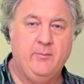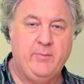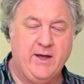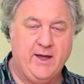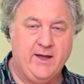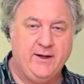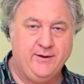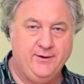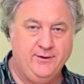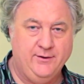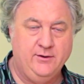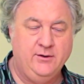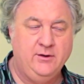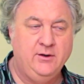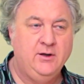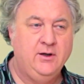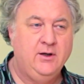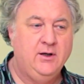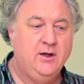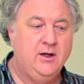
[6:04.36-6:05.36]
pattern
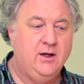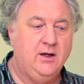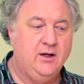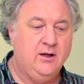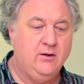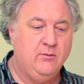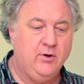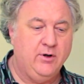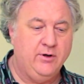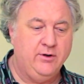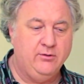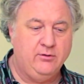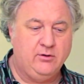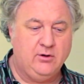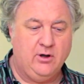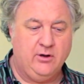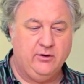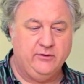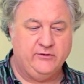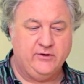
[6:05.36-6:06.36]
where you
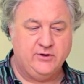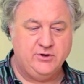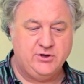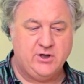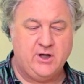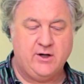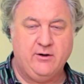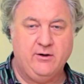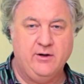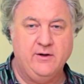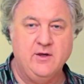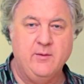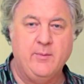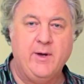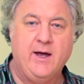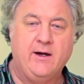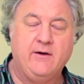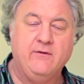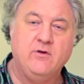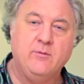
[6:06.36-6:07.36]
close a shutter in the
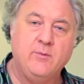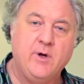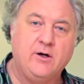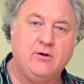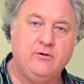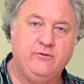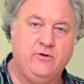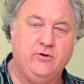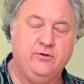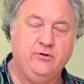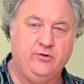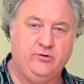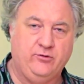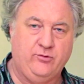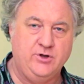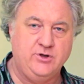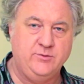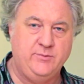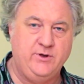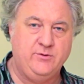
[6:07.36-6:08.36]
back of the microphone to
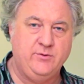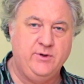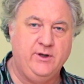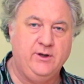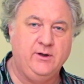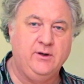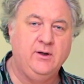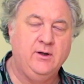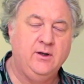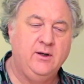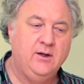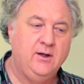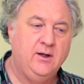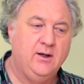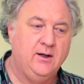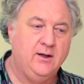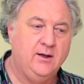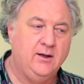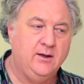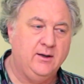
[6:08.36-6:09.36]
switch between
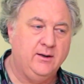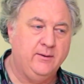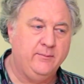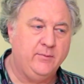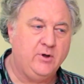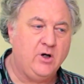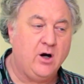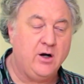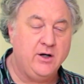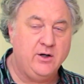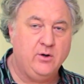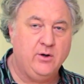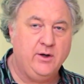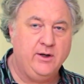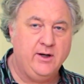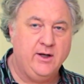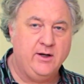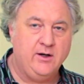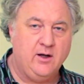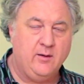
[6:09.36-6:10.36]

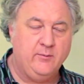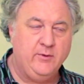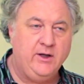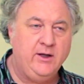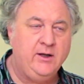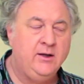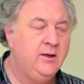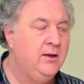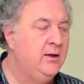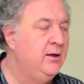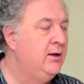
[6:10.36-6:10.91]
cardioid and Omni.